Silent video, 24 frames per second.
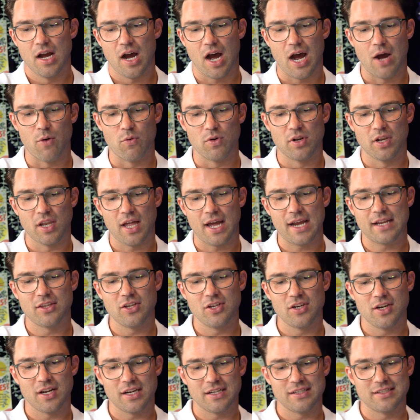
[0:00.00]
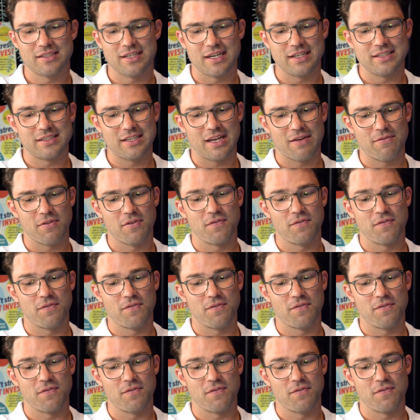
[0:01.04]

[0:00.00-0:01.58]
"I would like the United States to have a